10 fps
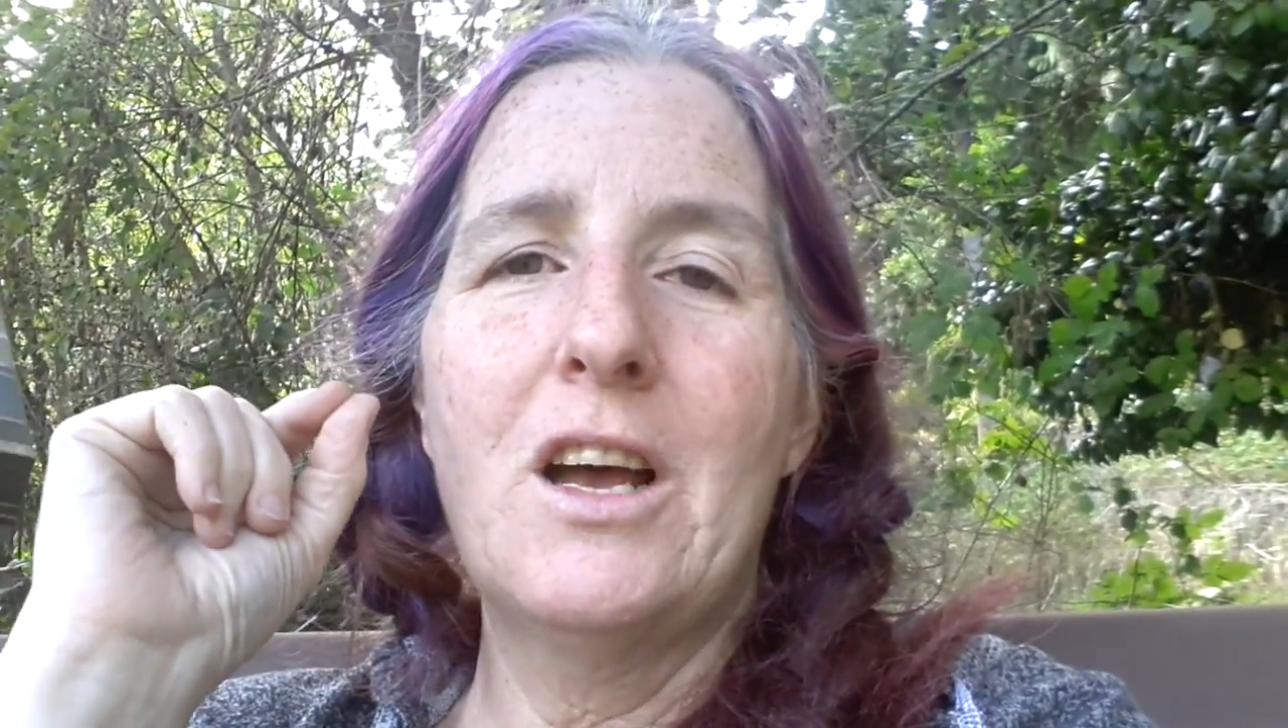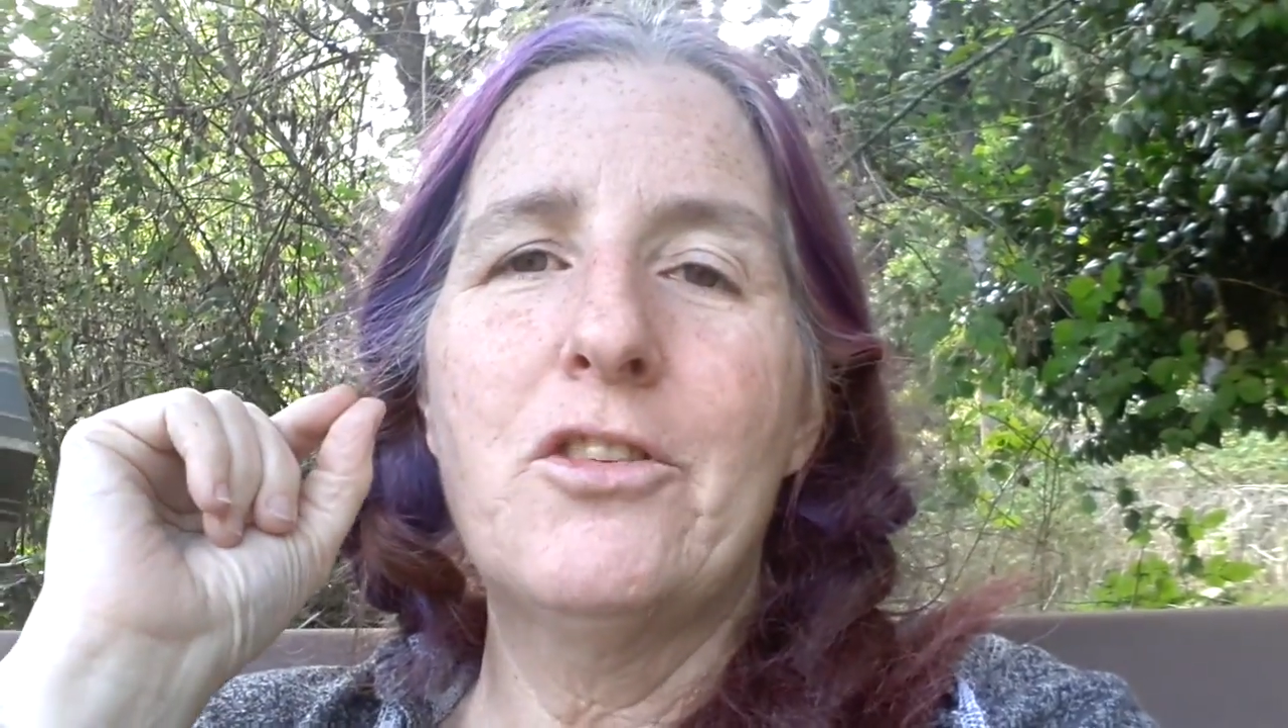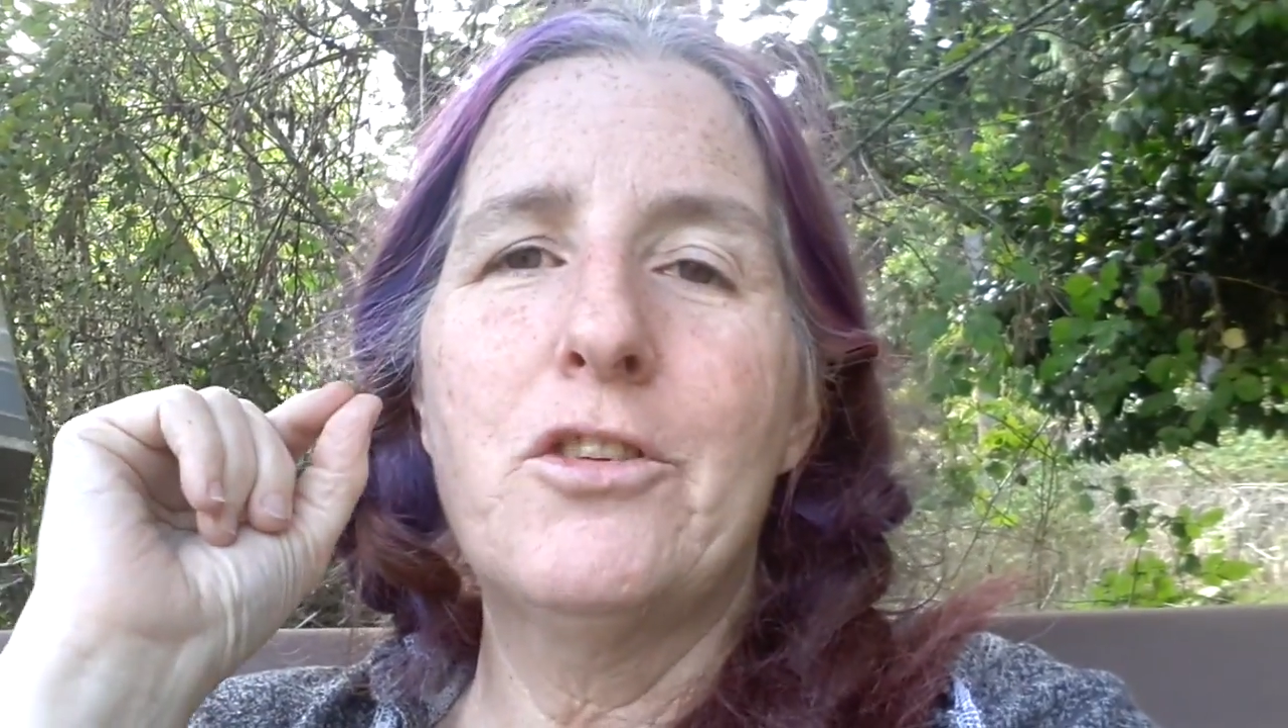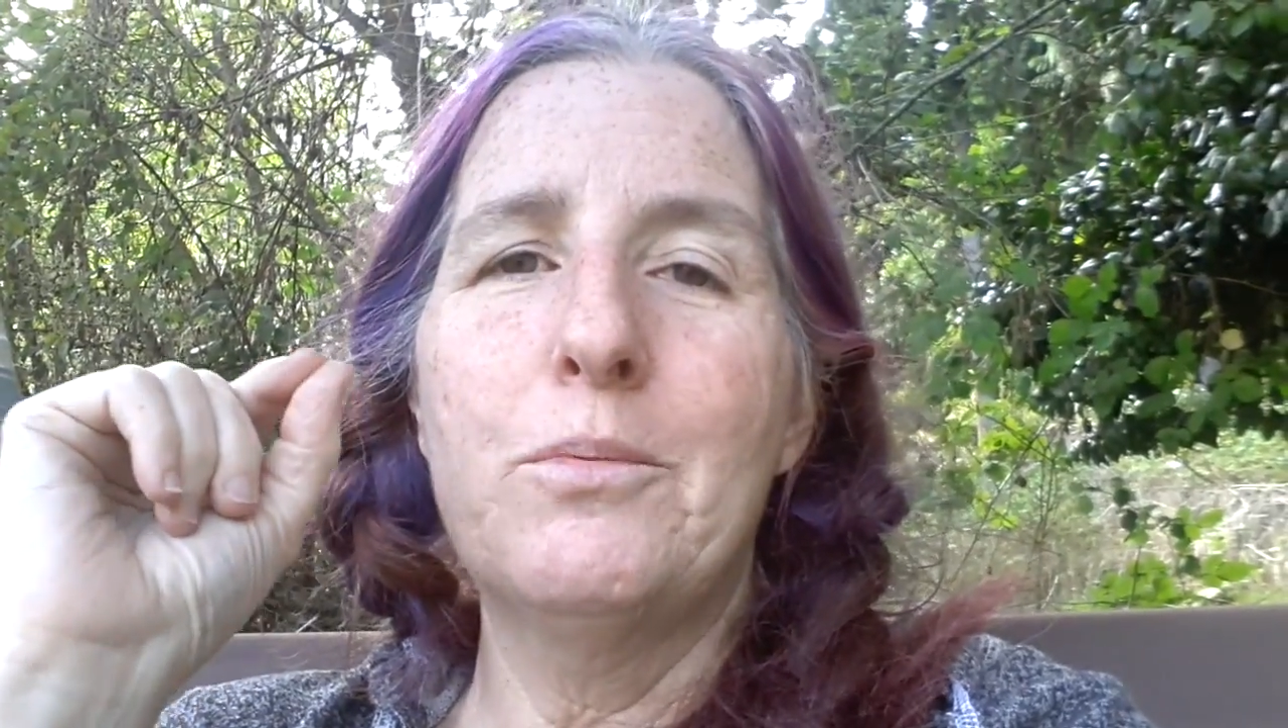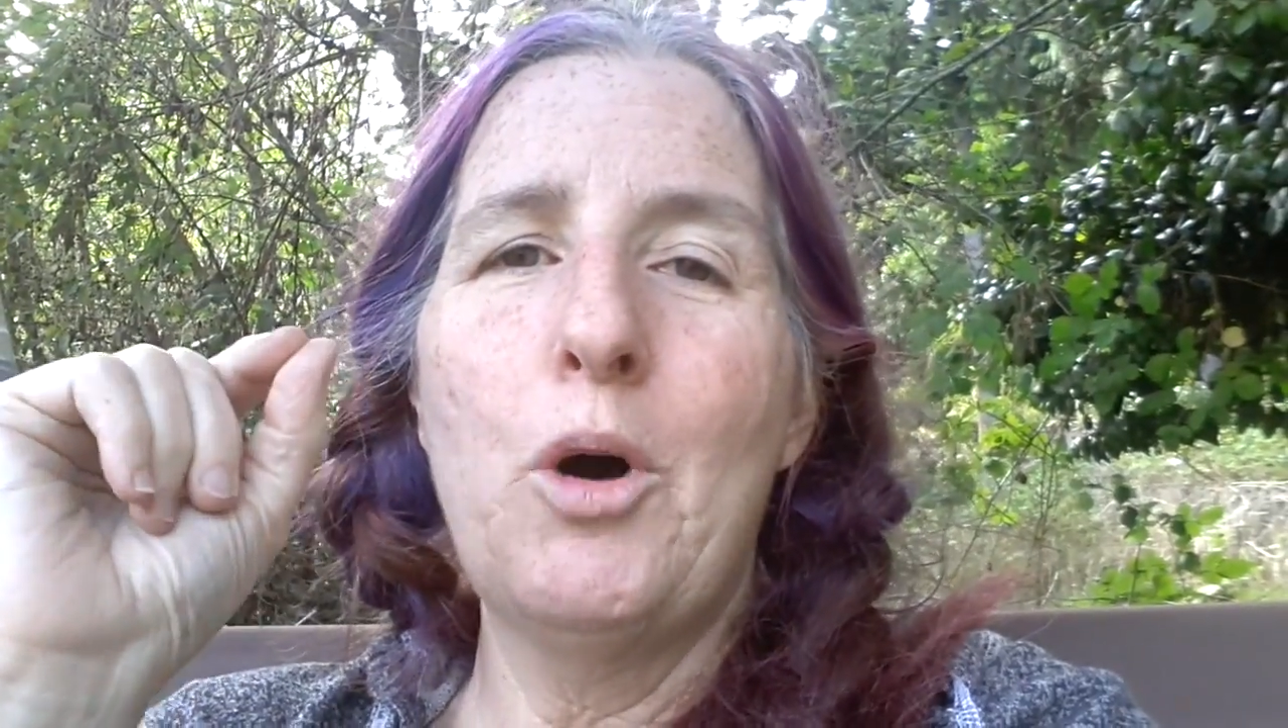a
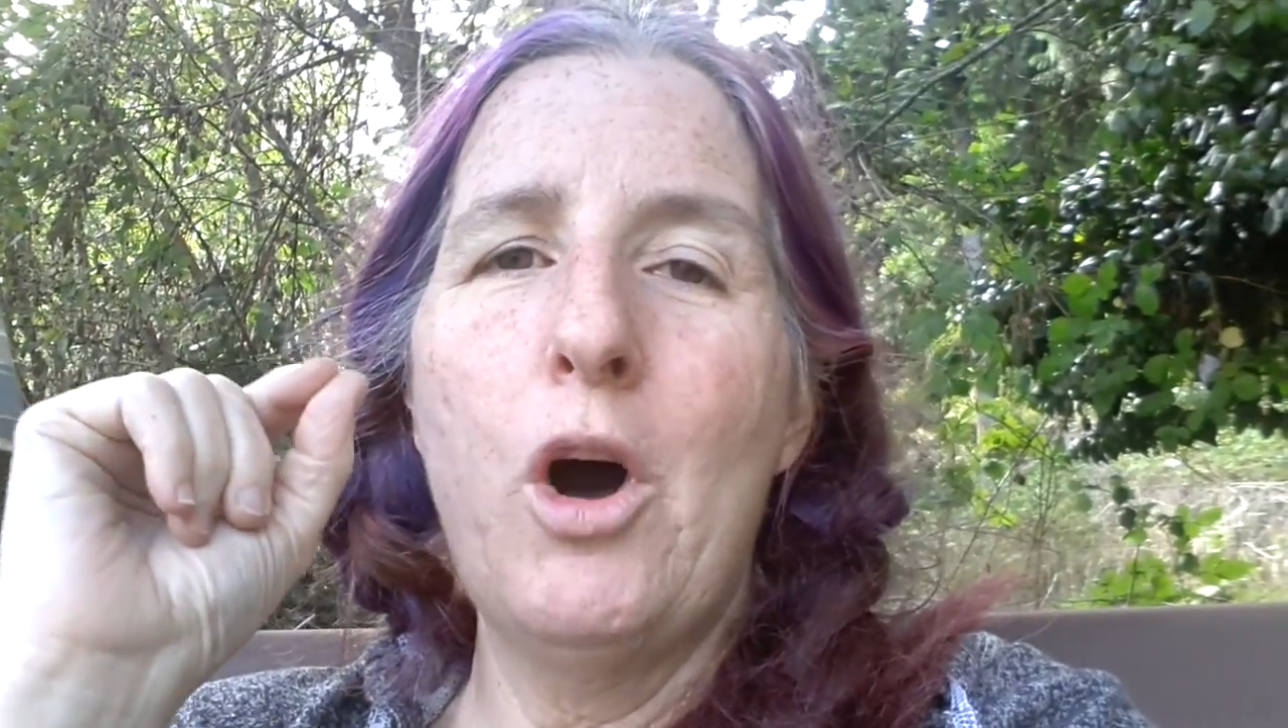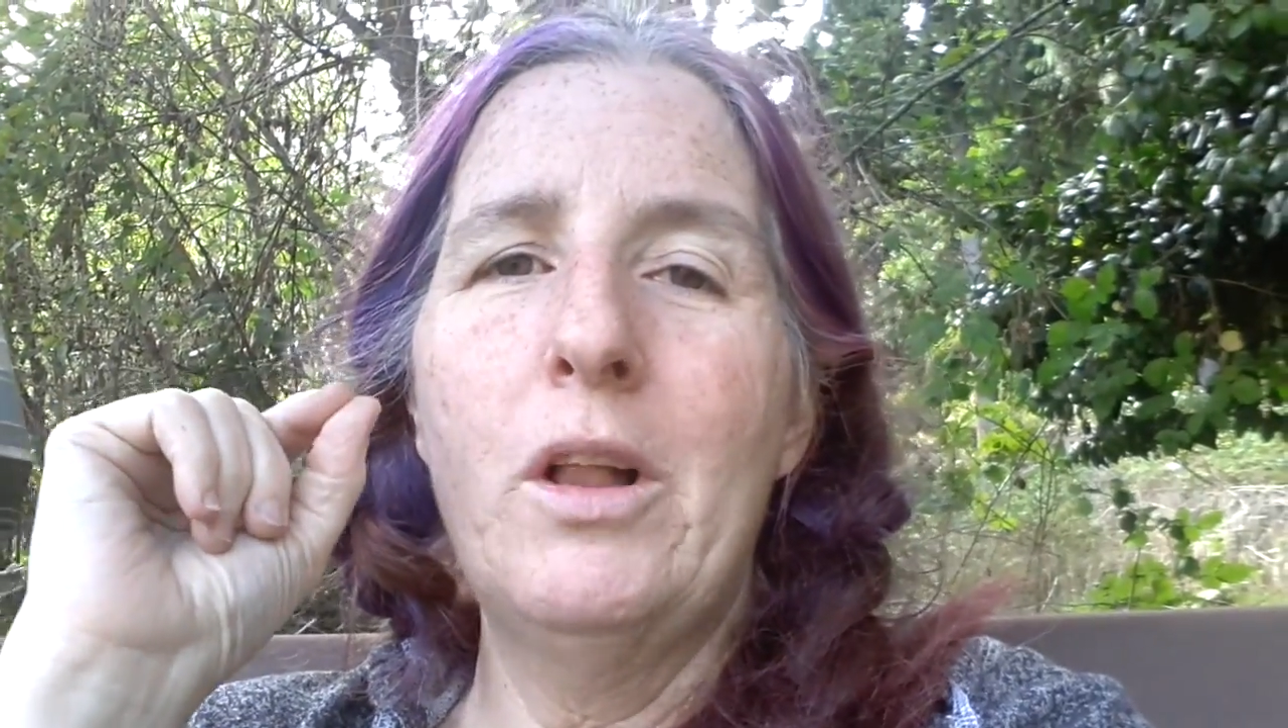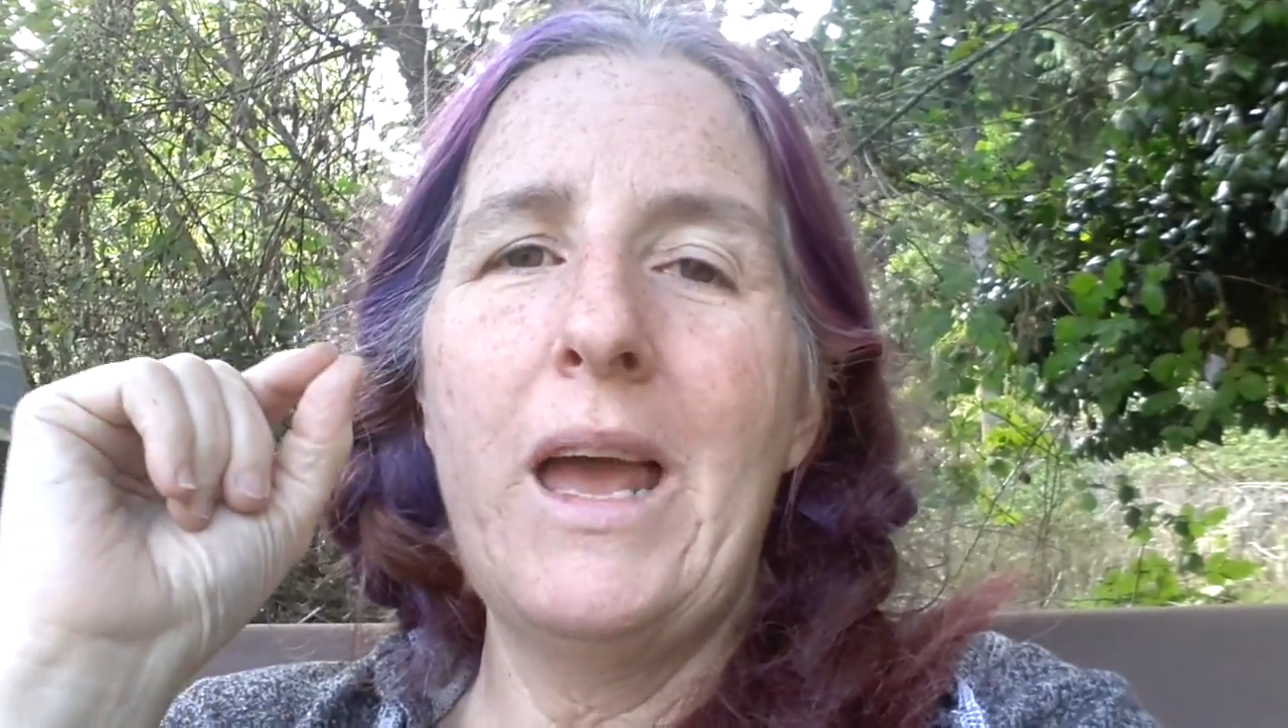small